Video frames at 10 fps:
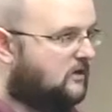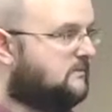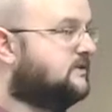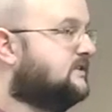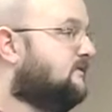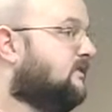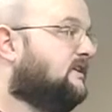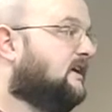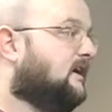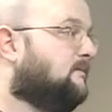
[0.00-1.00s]
almost every
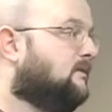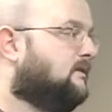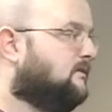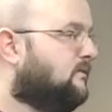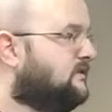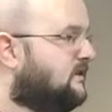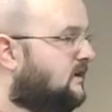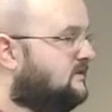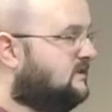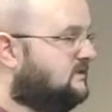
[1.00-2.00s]
time, When
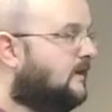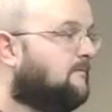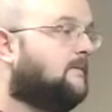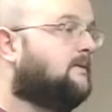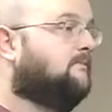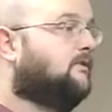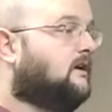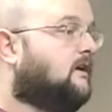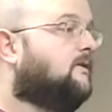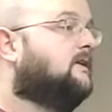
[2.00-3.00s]
God says, let my people
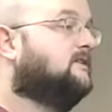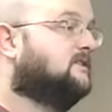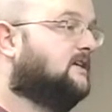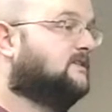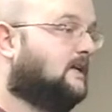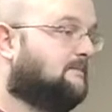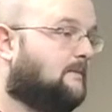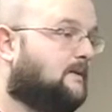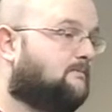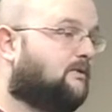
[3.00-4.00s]
go, he says, let my
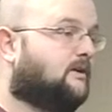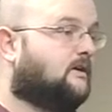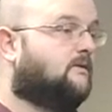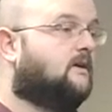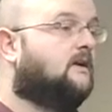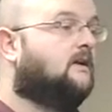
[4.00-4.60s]
people go